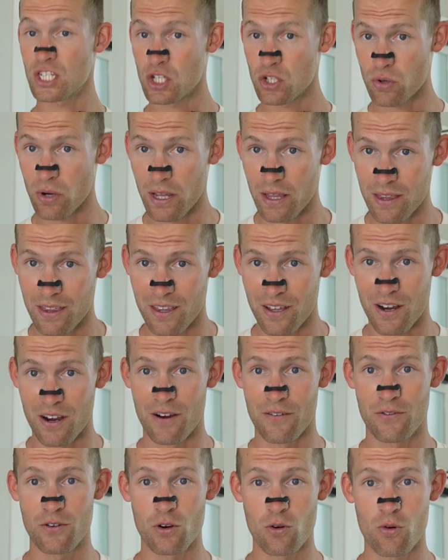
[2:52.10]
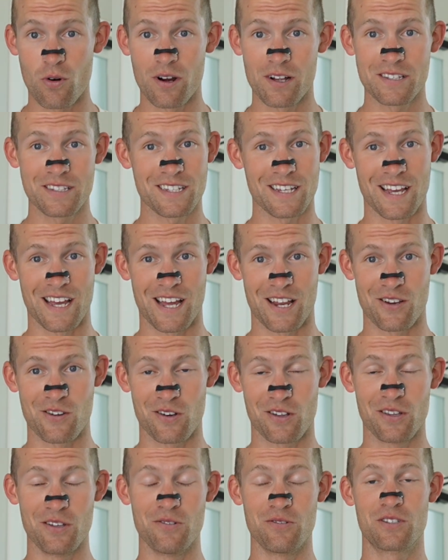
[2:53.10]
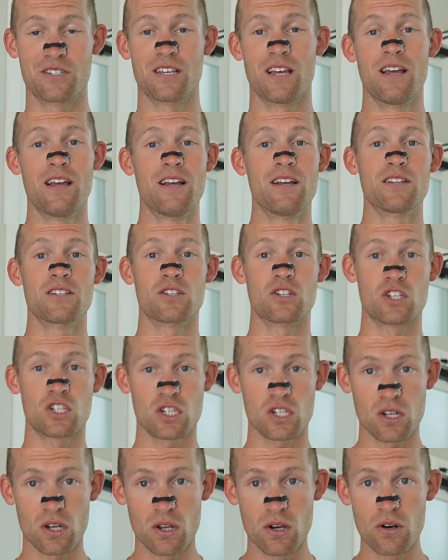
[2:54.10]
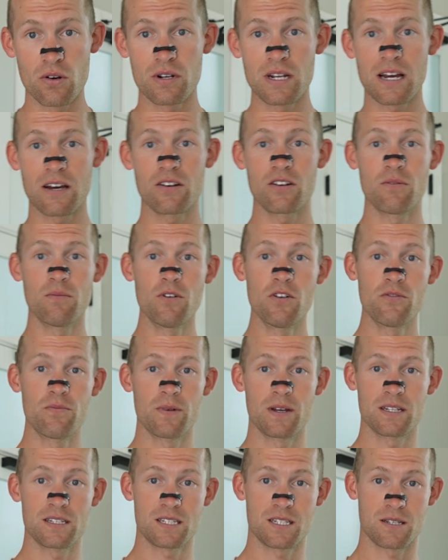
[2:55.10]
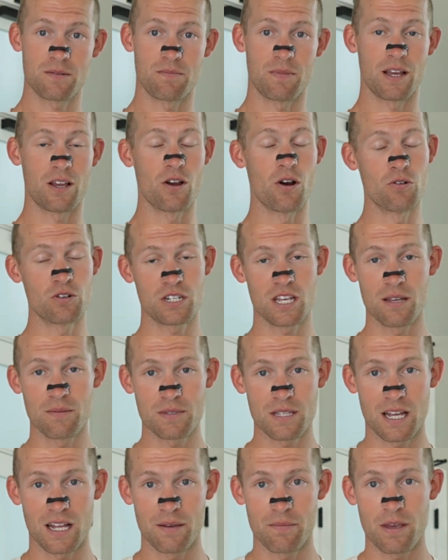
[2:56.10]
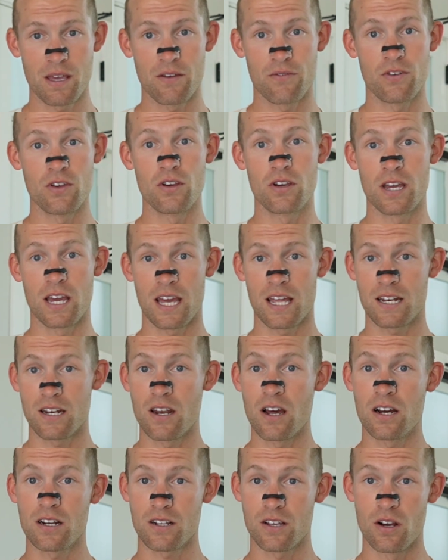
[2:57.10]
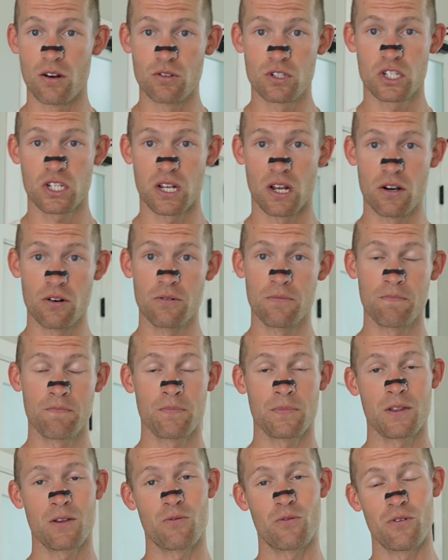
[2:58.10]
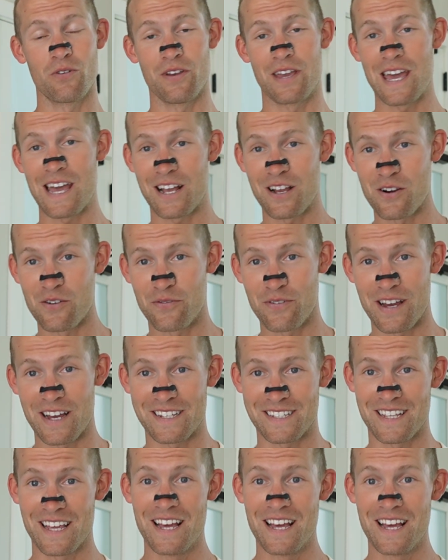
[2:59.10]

strength of your quads and your glutes. So slow down the movements. My coach keeps telling me if you cannot go slow, well, you can't go fast.